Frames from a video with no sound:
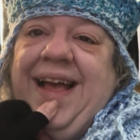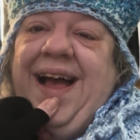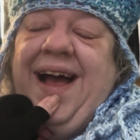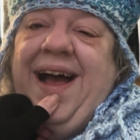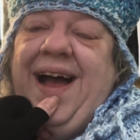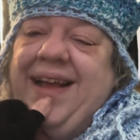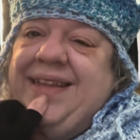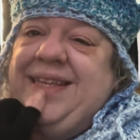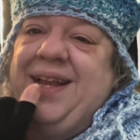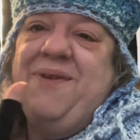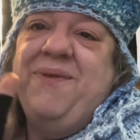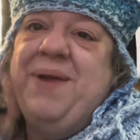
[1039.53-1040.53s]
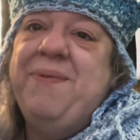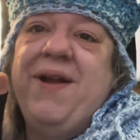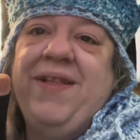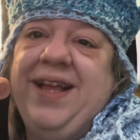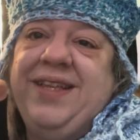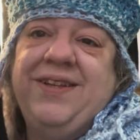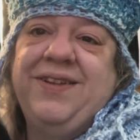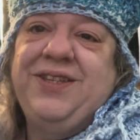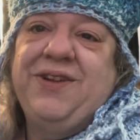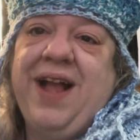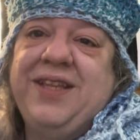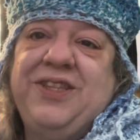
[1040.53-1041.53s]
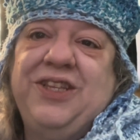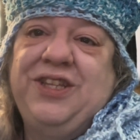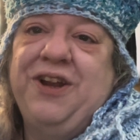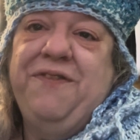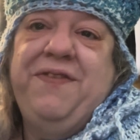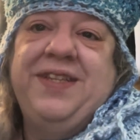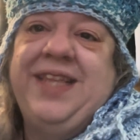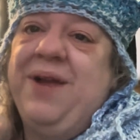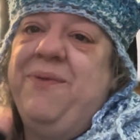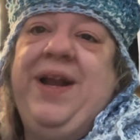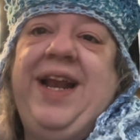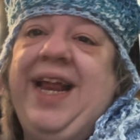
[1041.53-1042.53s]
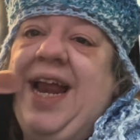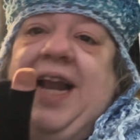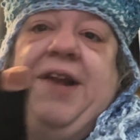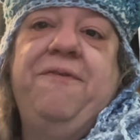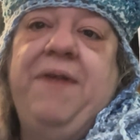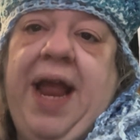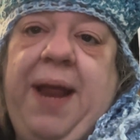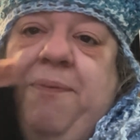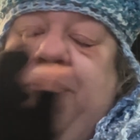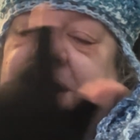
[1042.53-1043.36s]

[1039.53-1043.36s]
I said, and we barely scratched the surface. Like, we didn't get into rape, we